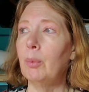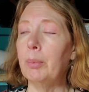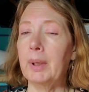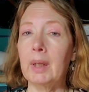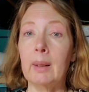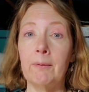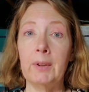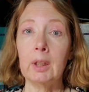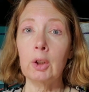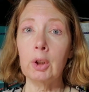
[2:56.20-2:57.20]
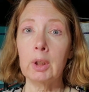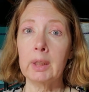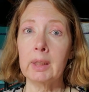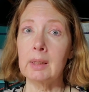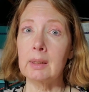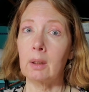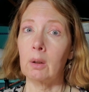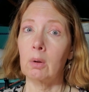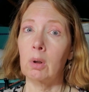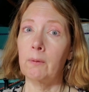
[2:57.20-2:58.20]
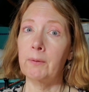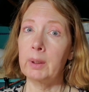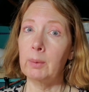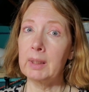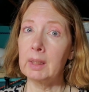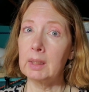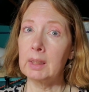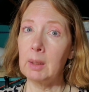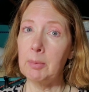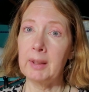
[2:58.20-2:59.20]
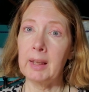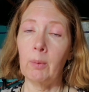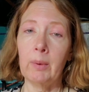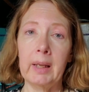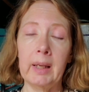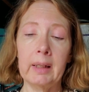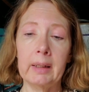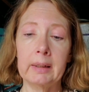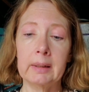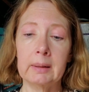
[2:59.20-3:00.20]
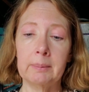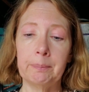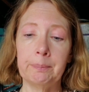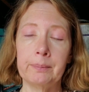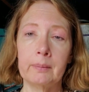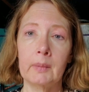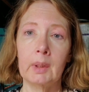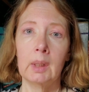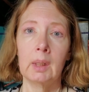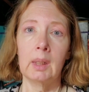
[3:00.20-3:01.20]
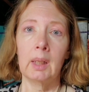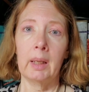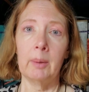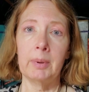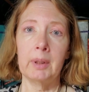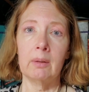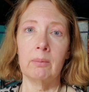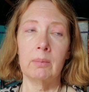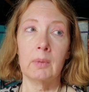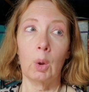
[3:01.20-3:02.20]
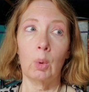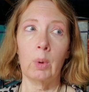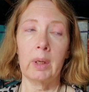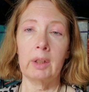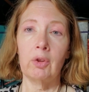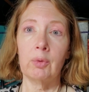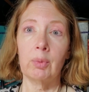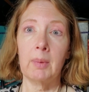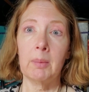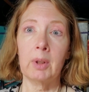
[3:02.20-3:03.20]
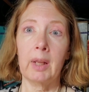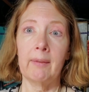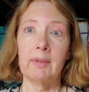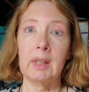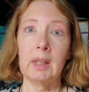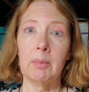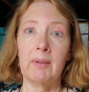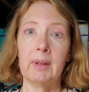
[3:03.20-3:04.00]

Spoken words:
But I'm feeling good, so hopefully we can keep it that way. I just remembered I haven't taken my